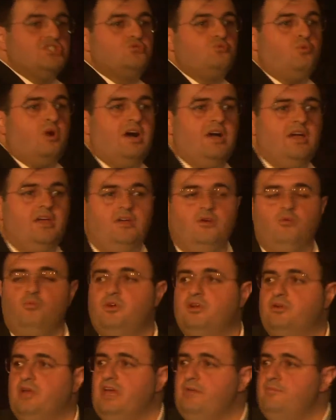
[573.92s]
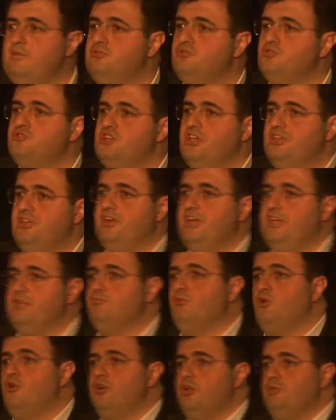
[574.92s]
is why we're able to generate
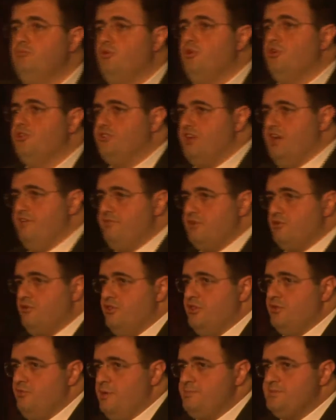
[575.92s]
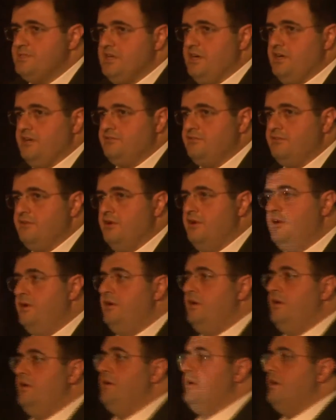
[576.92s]
more and more traffic on the website.
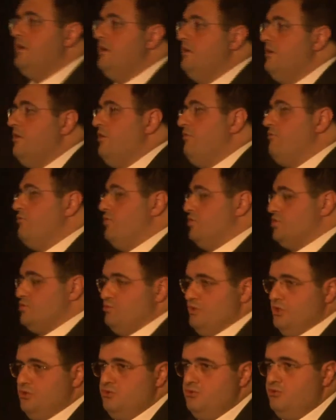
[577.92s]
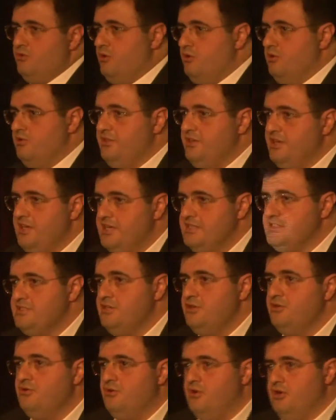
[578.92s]
Of course, we do all the
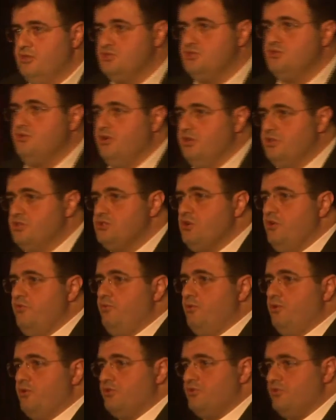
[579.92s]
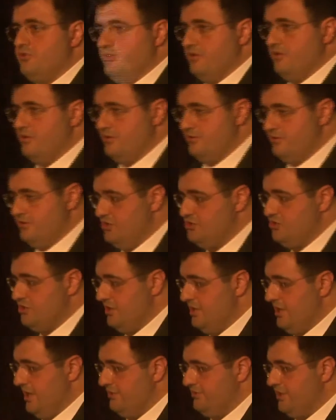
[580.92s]
SEO and so on and so forth,
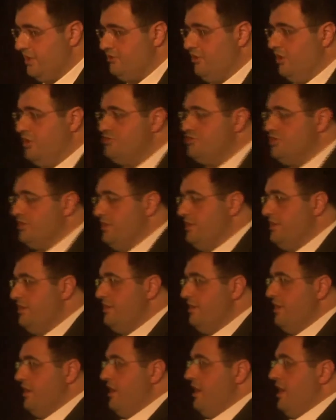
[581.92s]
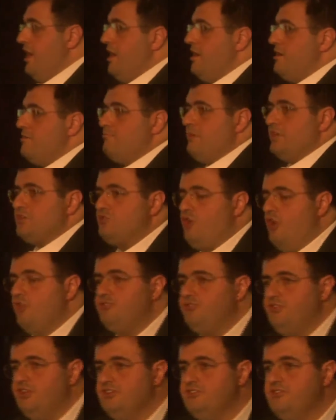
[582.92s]
digitally and technologically, but
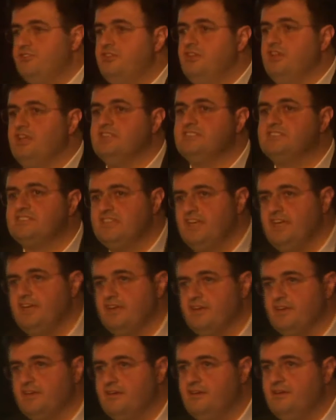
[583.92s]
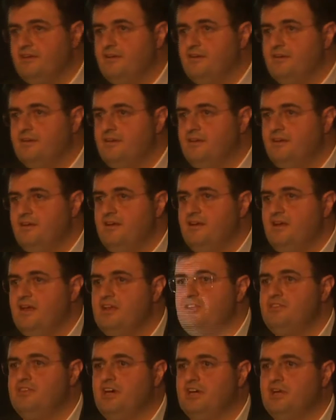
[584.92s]
content is king
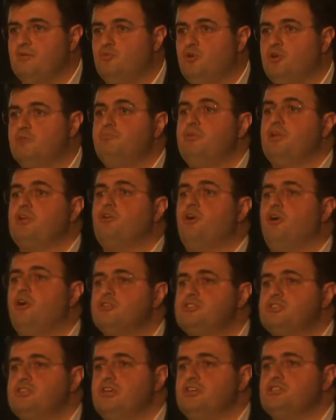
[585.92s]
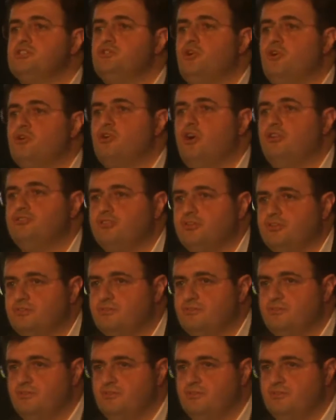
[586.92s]
in the Arab world because there's no content.